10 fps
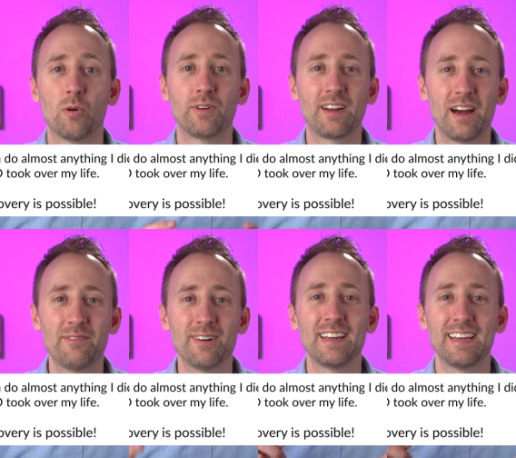
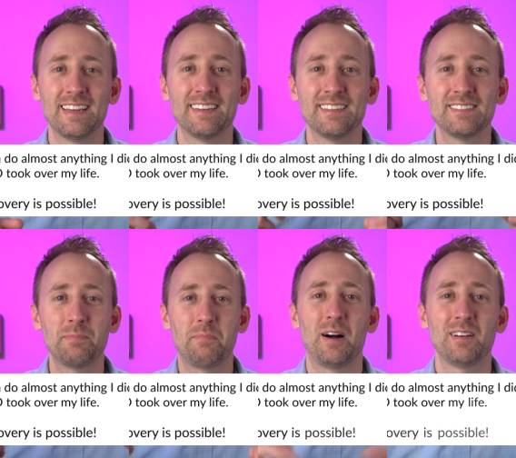Recovery is
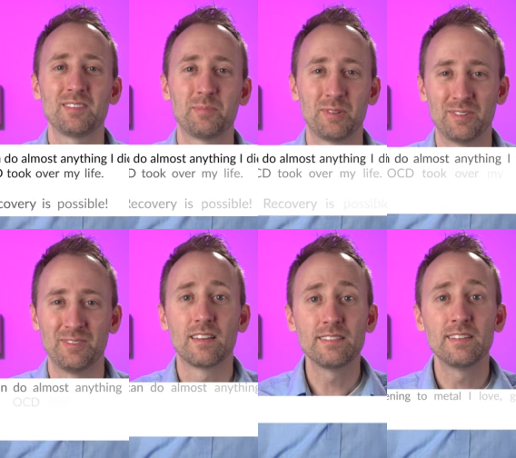possible.
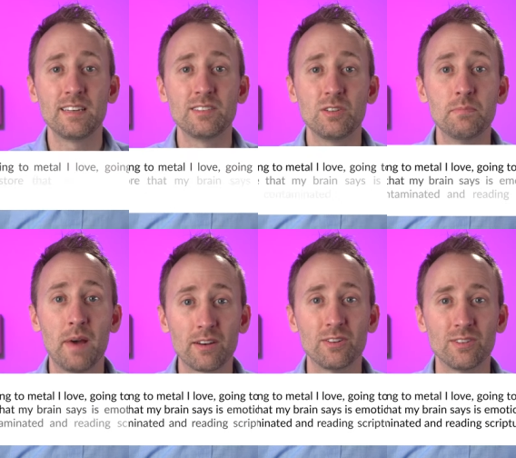Listening to
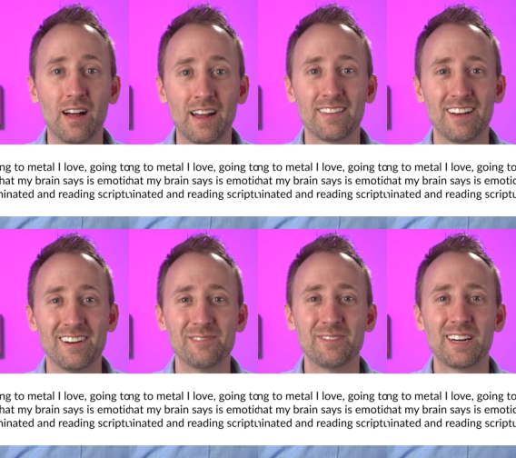metal I
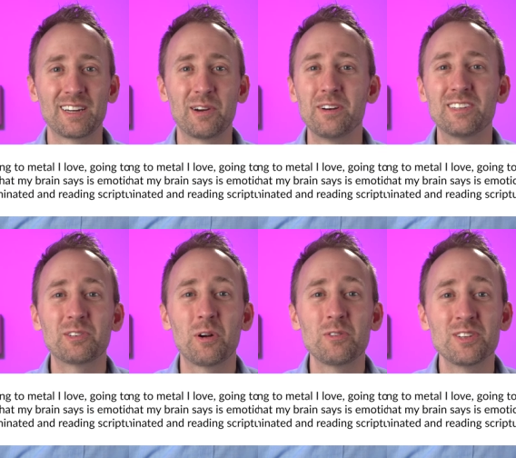love, going to
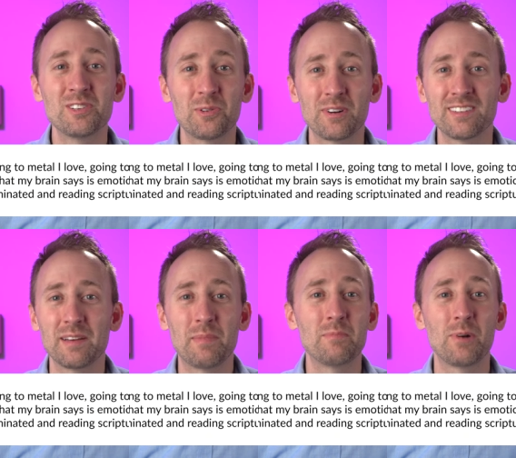grocery stores
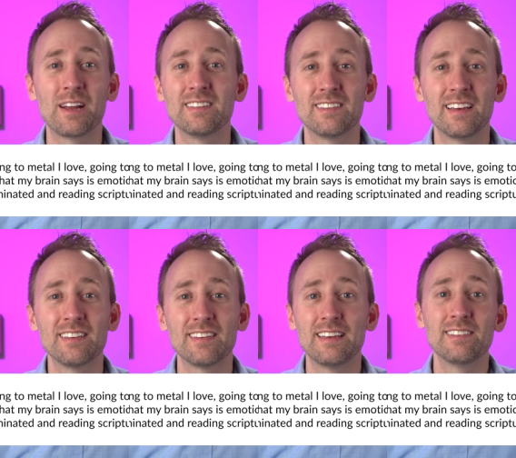that my brain
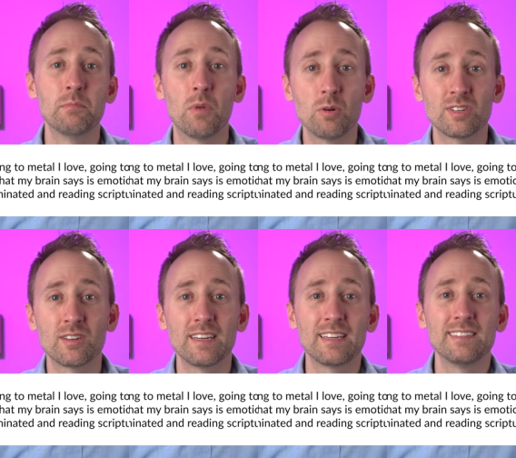says is
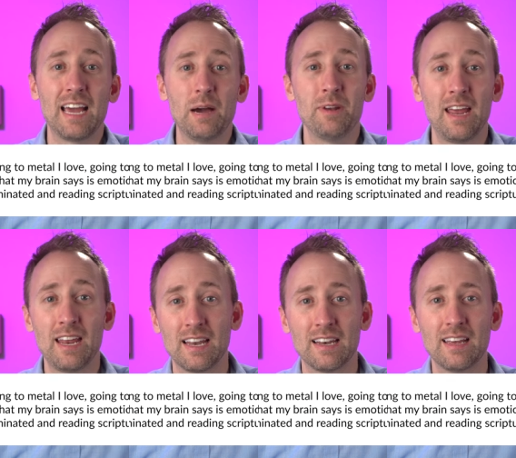emotionally
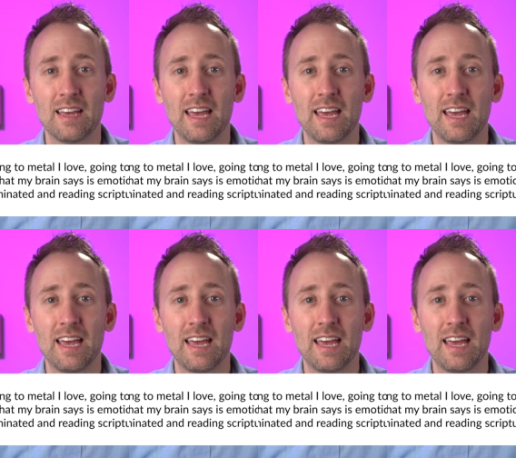contaminated,